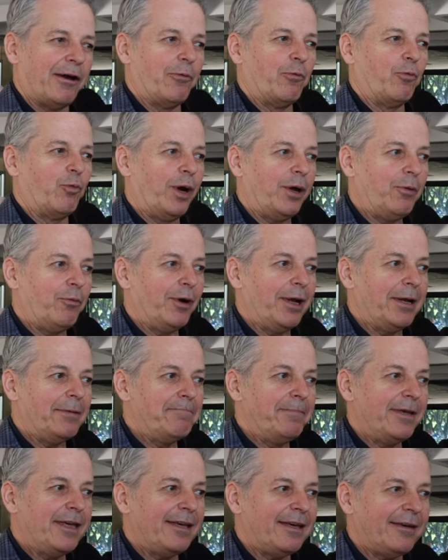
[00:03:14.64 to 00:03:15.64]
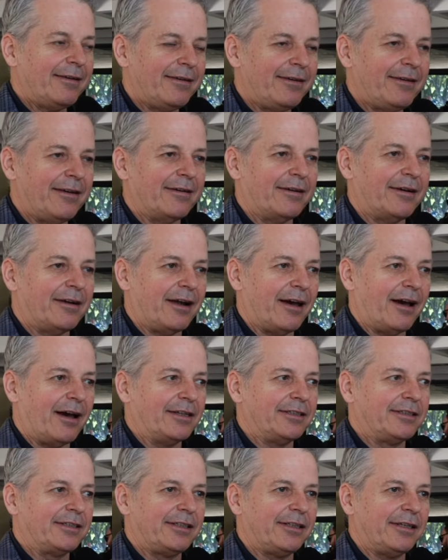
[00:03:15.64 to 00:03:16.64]
We will be here
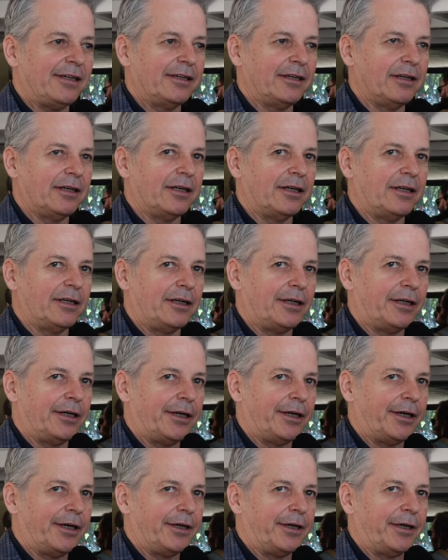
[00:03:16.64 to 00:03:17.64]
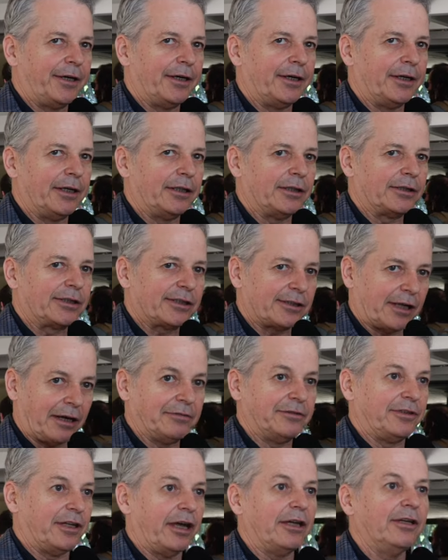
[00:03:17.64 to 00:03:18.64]
until
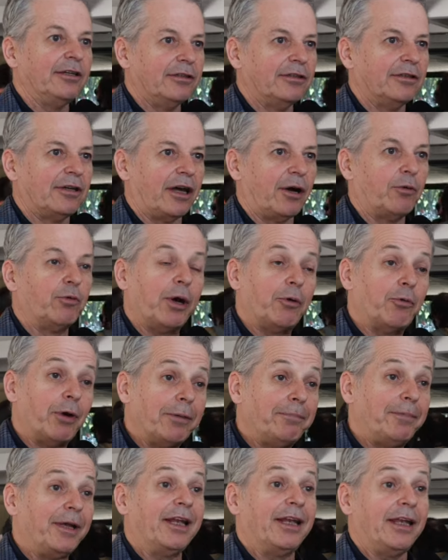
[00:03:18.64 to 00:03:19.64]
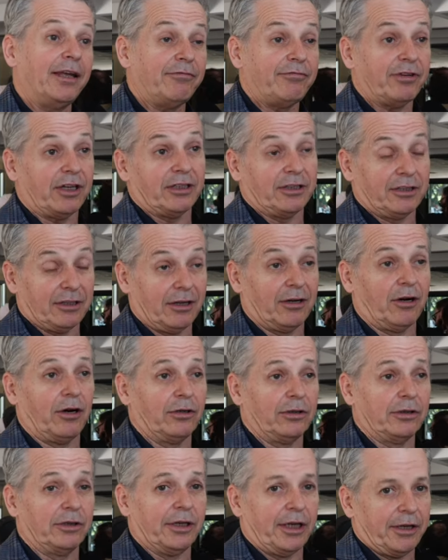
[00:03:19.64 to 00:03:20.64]
Sunday. And we will be leaving,
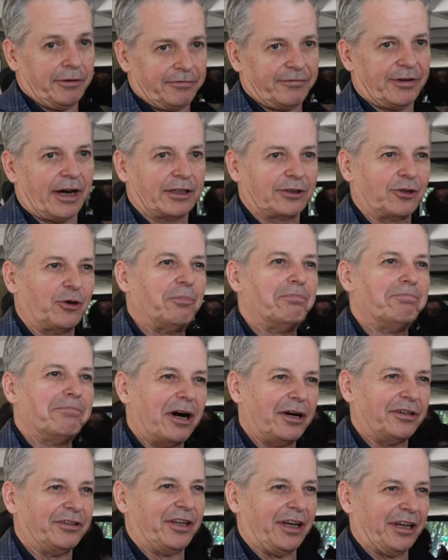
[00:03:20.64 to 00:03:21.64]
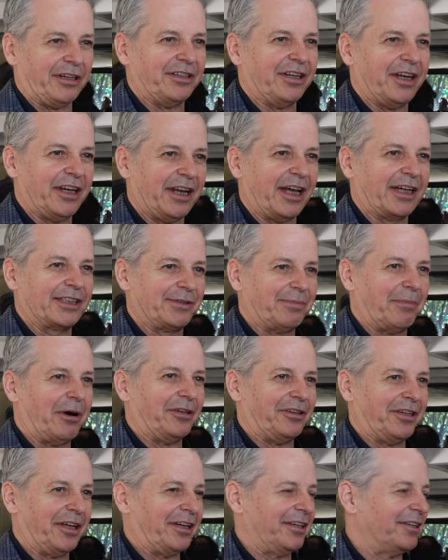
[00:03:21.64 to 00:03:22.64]
on Monday, the next
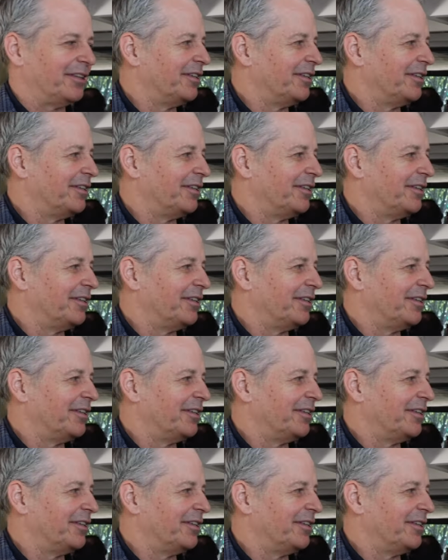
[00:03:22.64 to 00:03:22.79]
Monday.